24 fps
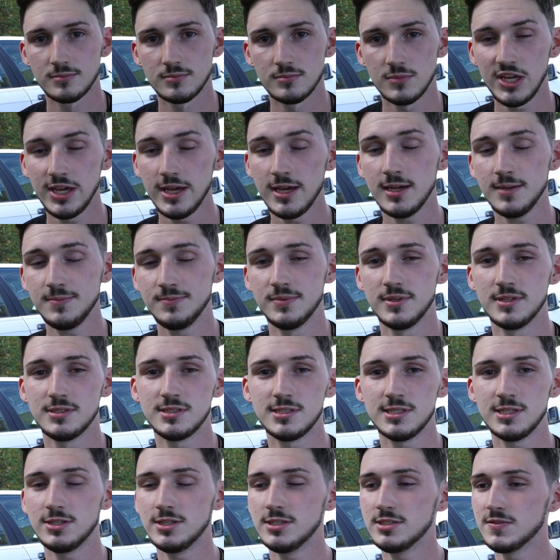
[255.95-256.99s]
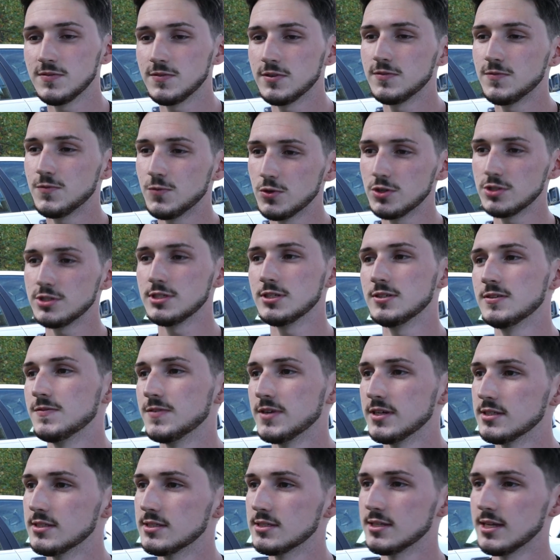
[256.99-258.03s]
But yeah, the series of unfortunate
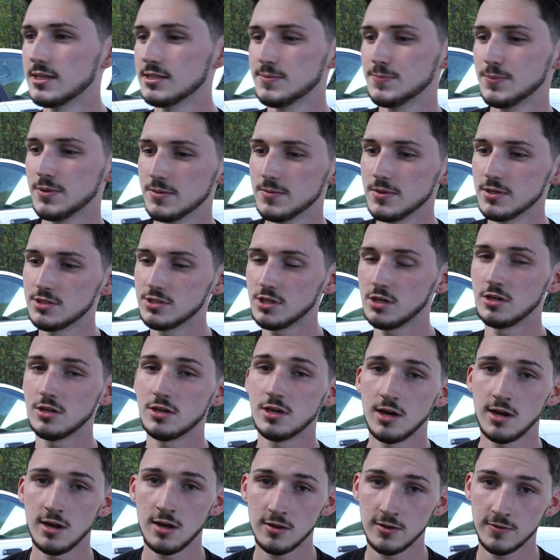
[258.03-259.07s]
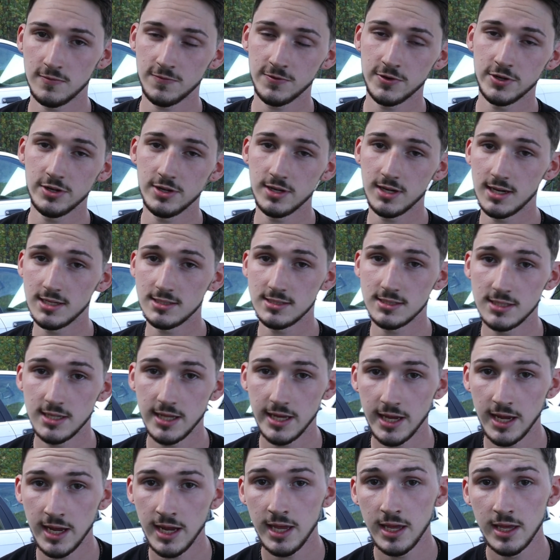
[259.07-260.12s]
events, that's pretty much all I got for you guys
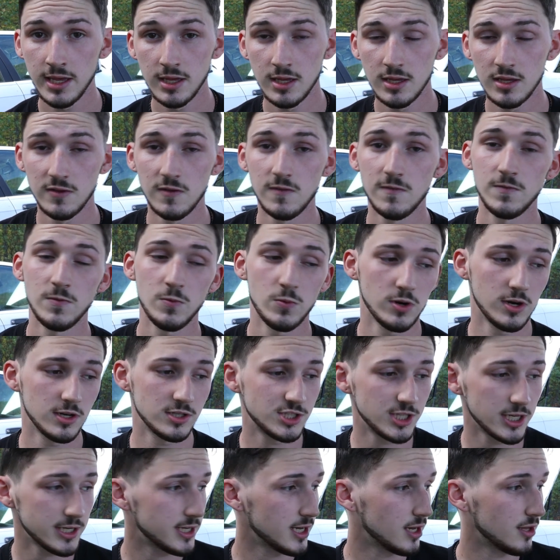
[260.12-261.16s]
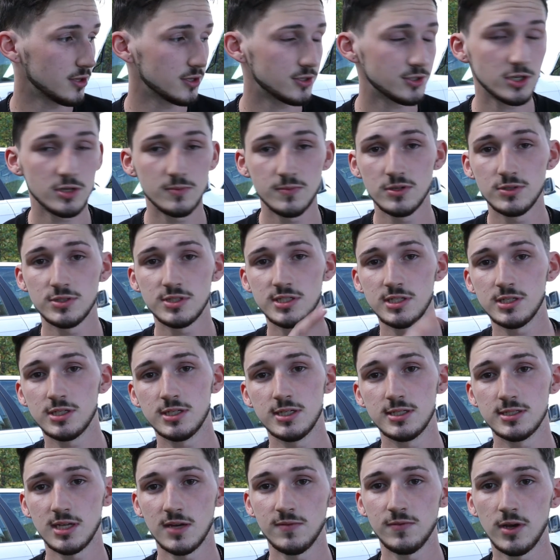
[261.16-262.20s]
today. If you want to check out the Turbo
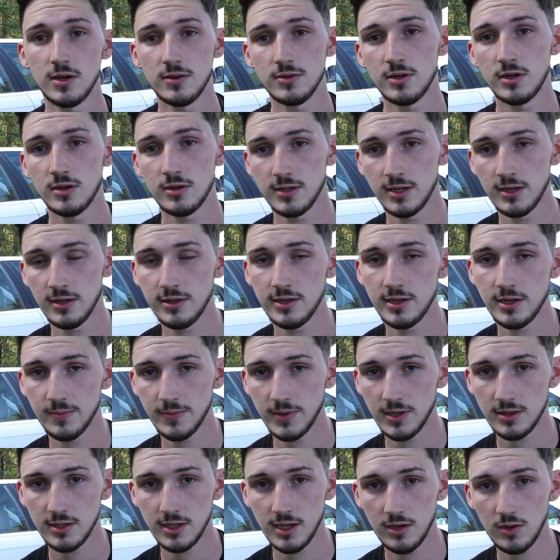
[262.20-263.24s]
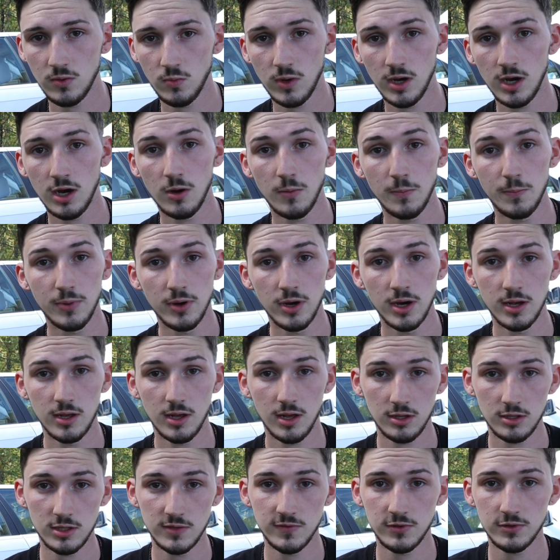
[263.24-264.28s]
series, I've not done anything about that in a while, but
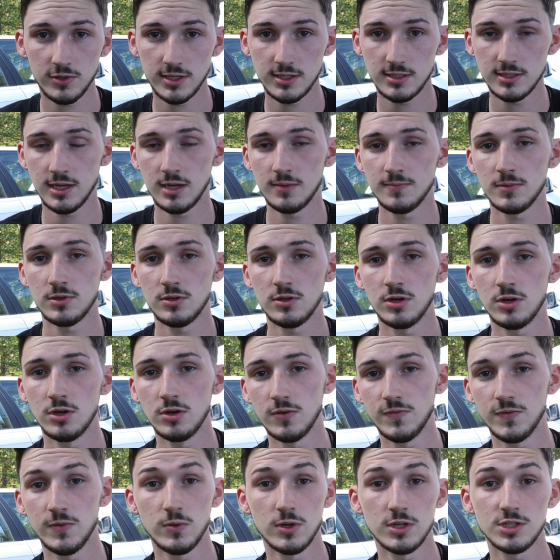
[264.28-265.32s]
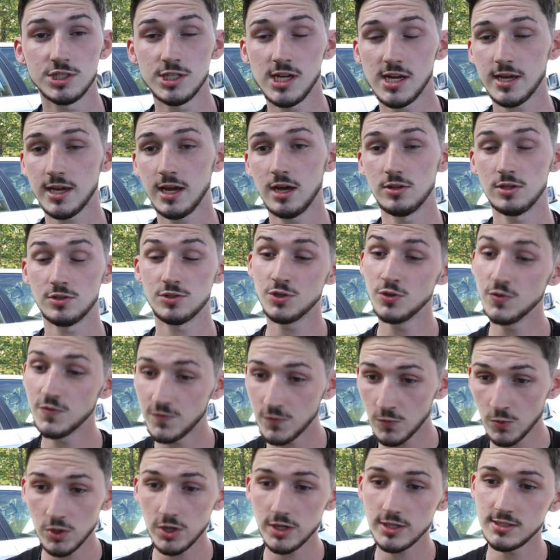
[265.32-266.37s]
I'll leave a link down below. If you want to check out the
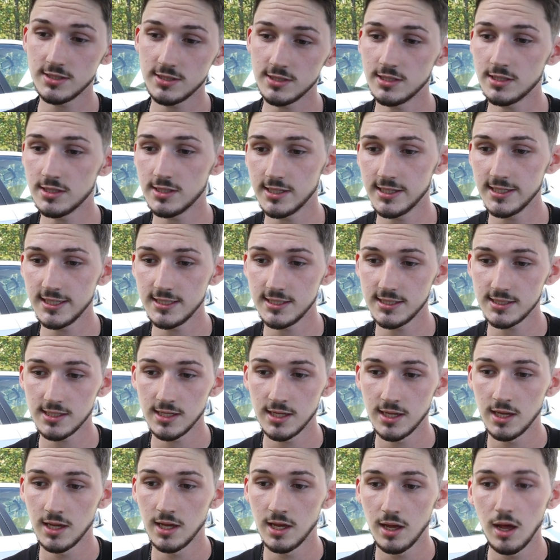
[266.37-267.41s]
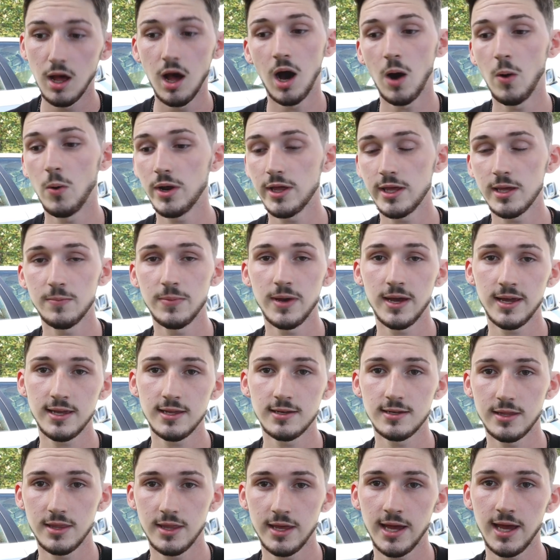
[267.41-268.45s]
240 series, I want to get back
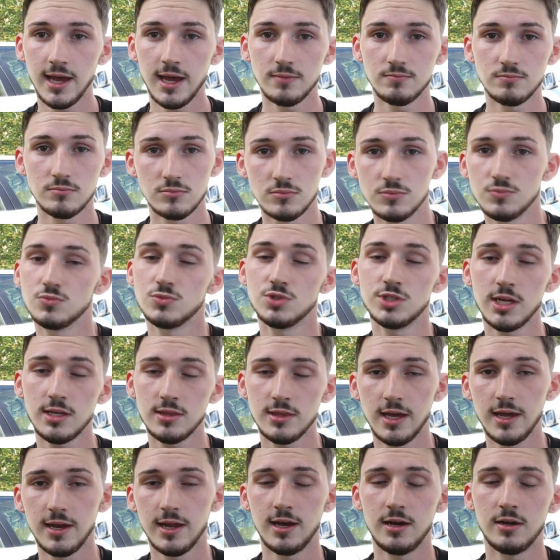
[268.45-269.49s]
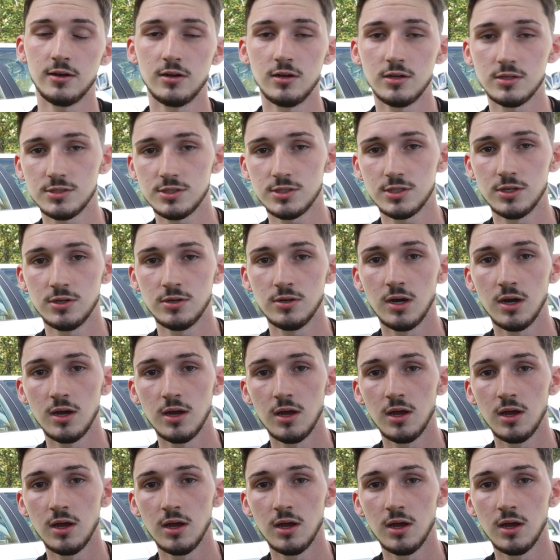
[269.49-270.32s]
into that. Check that out also.